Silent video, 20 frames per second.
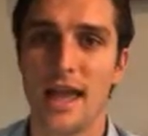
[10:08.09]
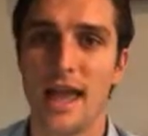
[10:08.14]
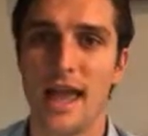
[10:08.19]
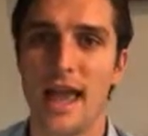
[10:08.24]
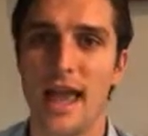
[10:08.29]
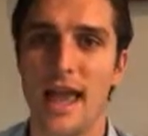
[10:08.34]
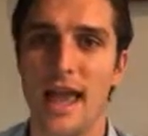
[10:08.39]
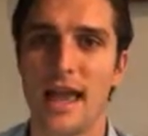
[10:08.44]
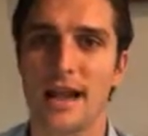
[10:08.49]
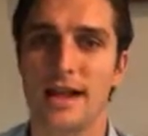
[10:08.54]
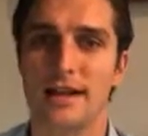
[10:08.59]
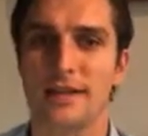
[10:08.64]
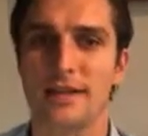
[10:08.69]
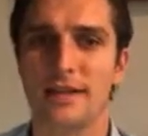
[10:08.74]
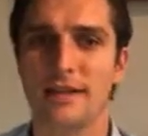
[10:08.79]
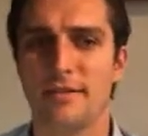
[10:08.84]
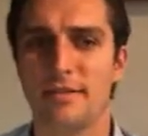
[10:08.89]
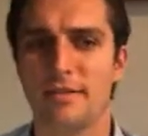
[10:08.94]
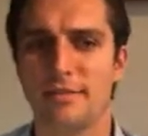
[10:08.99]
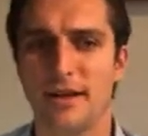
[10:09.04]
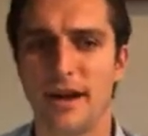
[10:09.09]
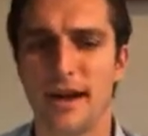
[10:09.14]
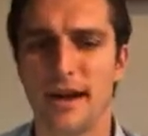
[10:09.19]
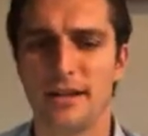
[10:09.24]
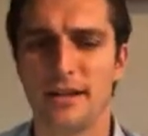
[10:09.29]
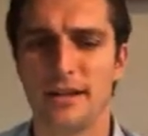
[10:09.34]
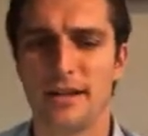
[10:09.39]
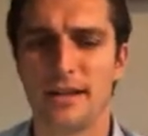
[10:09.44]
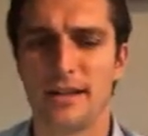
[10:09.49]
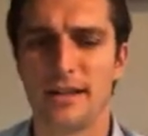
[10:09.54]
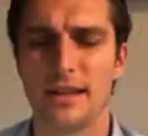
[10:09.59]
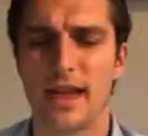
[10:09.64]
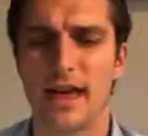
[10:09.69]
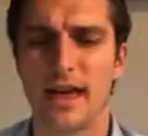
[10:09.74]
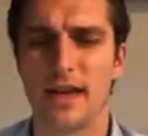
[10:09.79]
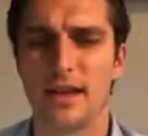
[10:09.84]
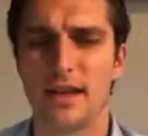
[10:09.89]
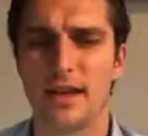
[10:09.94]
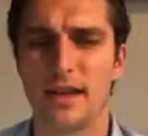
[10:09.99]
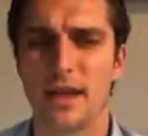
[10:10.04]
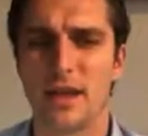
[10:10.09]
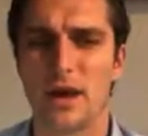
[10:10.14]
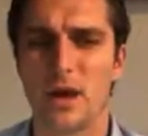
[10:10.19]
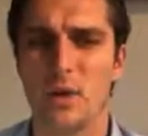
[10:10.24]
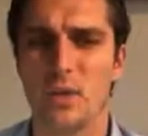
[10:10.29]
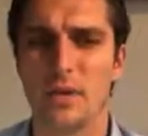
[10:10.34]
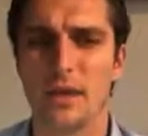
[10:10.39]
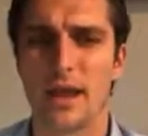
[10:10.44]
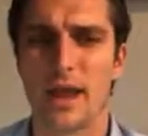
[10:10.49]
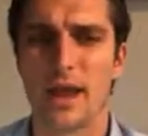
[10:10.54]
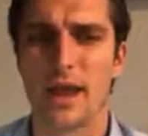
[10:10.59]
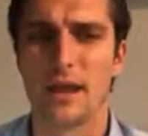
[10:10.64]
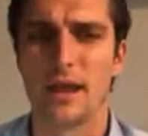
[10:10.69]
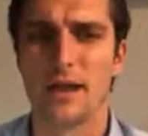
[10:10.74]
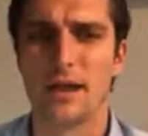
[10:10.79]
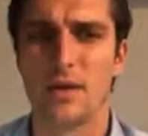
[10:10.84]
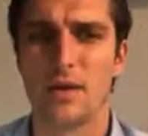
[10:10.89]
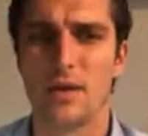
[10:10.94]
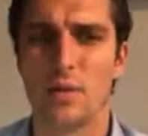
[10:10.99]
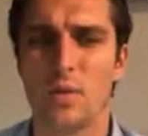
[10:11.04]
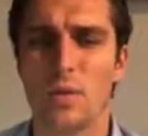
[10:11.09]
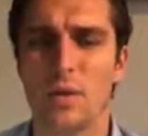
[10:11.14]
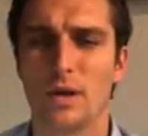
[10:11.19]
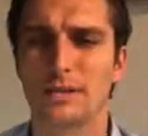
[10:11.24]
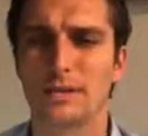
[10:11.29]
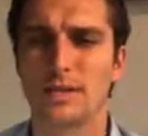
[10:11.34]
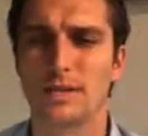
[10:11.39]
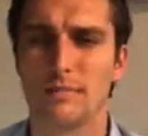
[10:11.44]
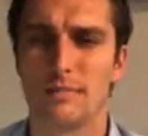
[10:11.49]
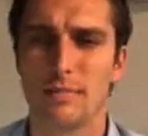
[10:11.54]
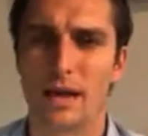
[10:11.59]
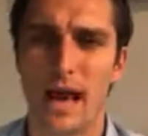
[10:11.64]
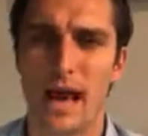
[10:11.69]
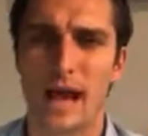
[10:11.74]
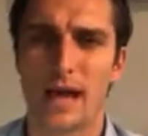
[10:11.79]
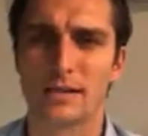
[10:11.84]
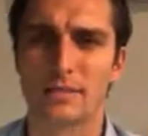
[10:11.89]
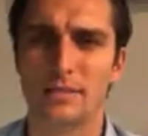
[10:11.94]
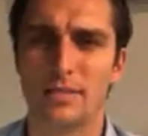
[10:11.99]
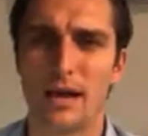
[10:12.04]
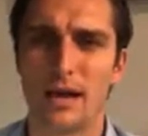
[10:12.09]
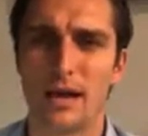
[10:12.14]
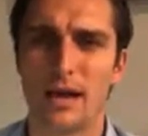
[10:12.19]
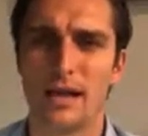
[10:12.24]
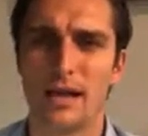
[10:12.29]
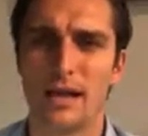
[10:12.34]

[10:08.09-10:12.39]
And finally then, okay, what's it backed by?